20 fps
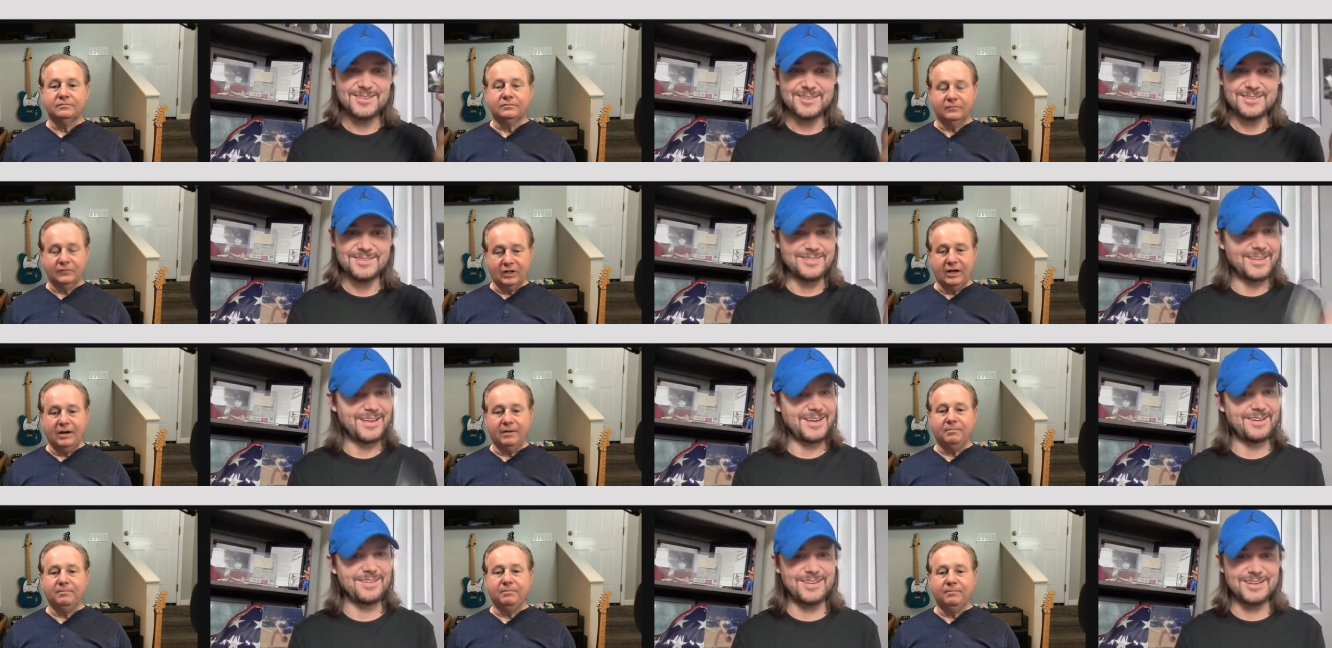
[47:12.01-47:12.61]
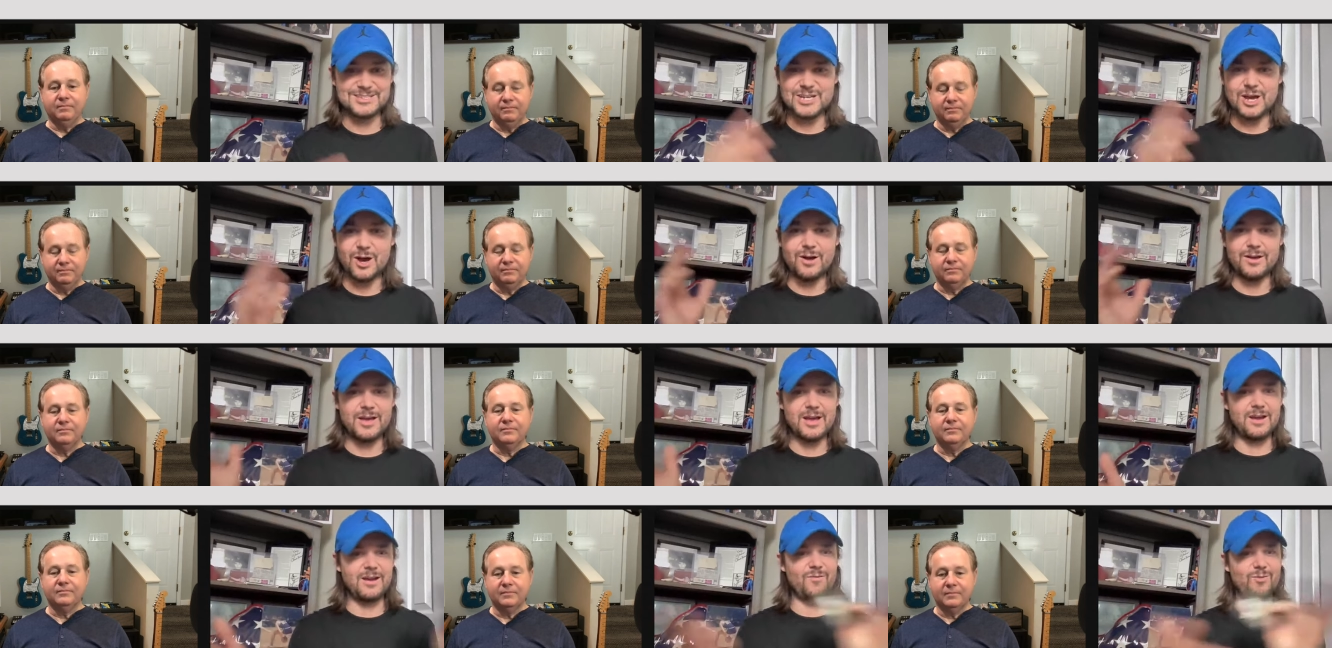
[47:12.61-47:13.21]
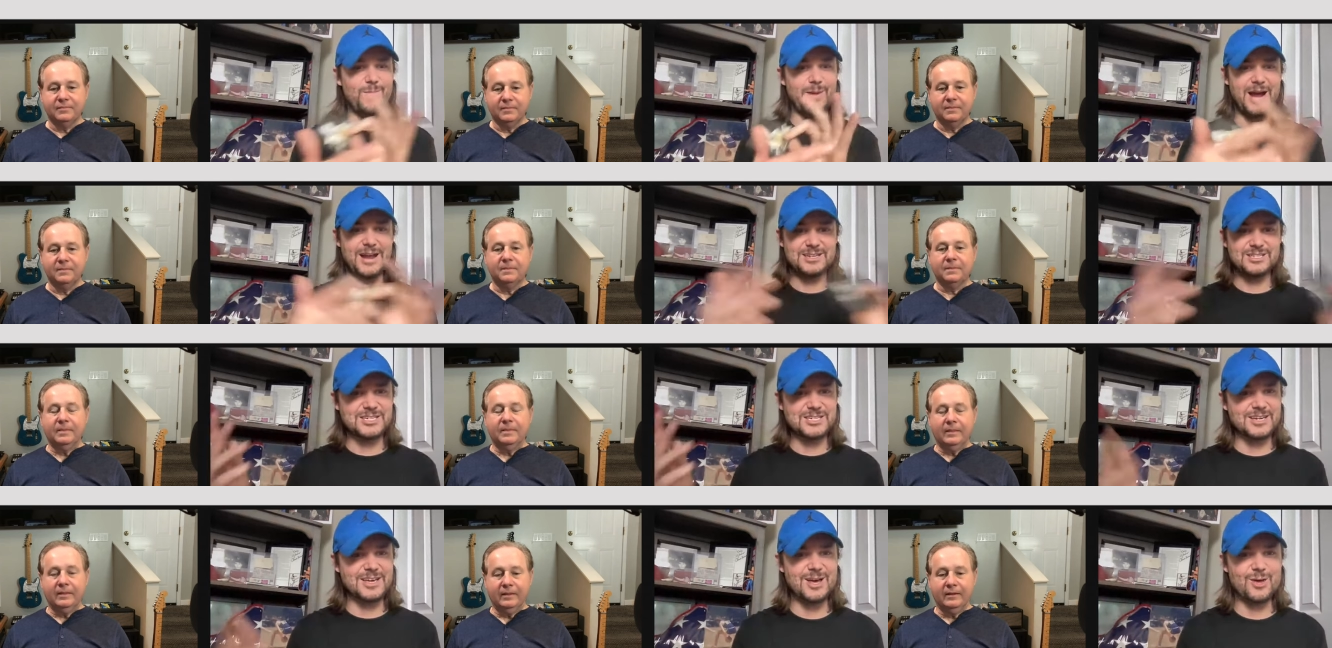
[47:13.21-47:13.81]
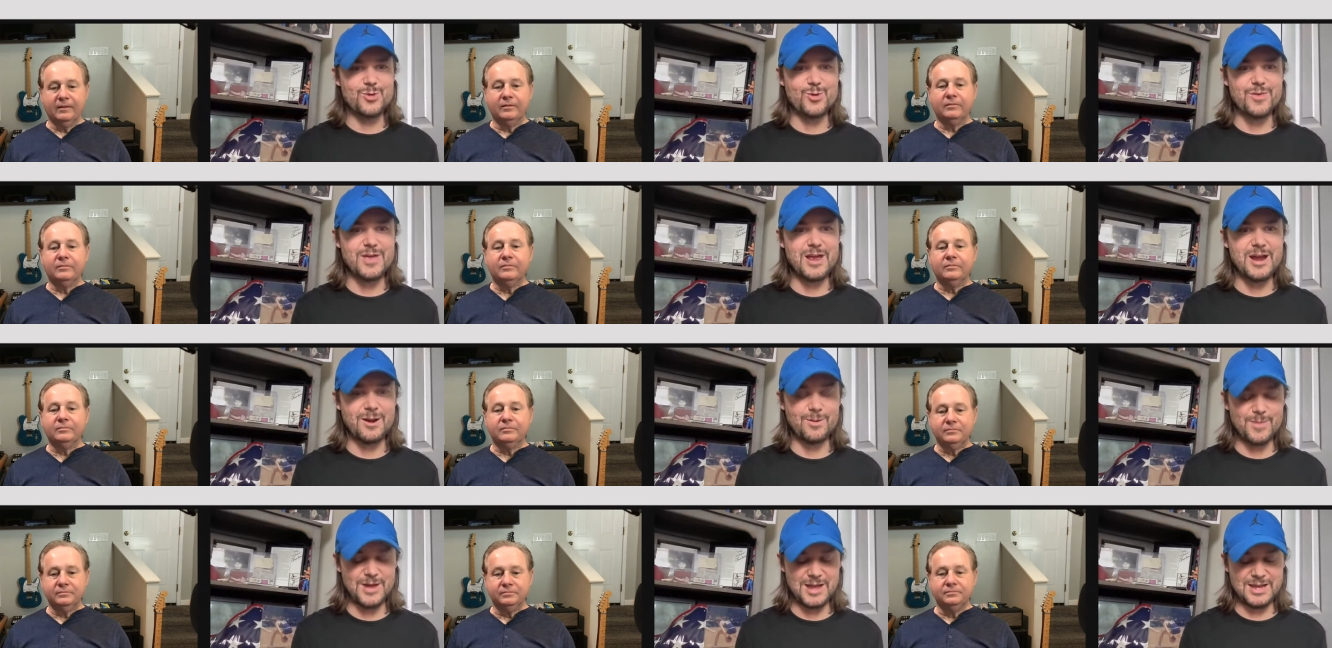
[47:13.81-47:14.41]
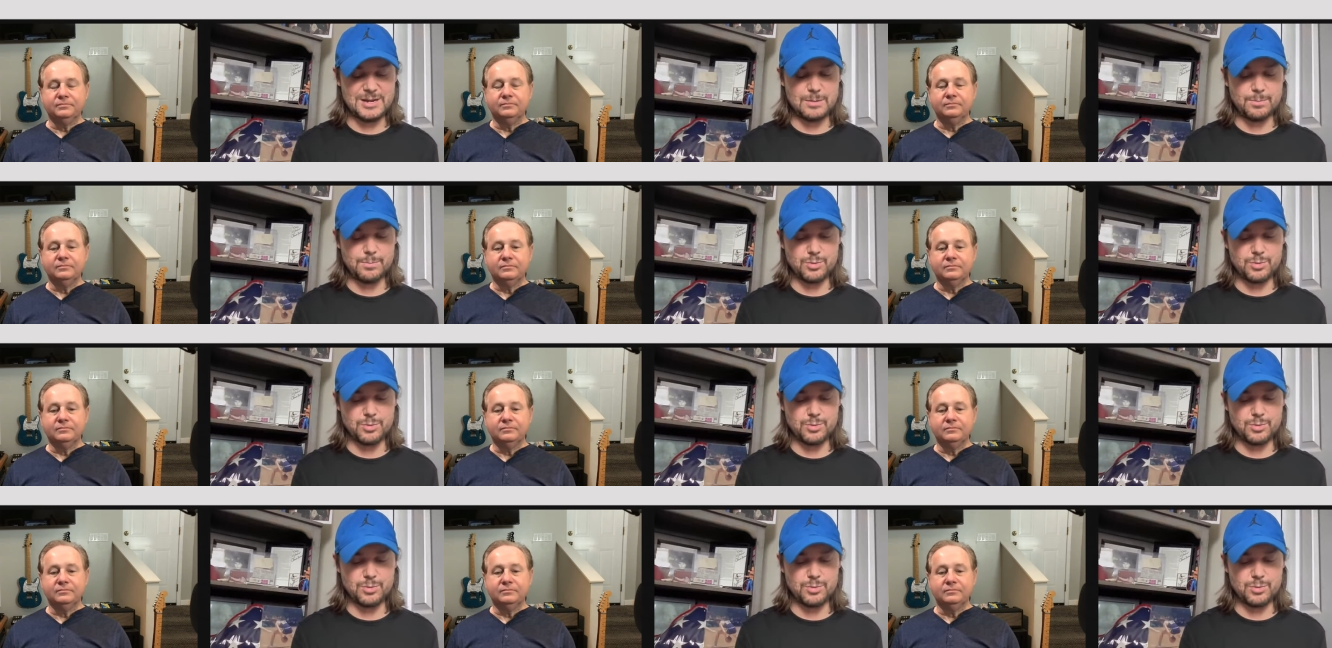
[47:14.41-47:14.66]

Speaker 1: Yeah, it's all everybody's together there, man. And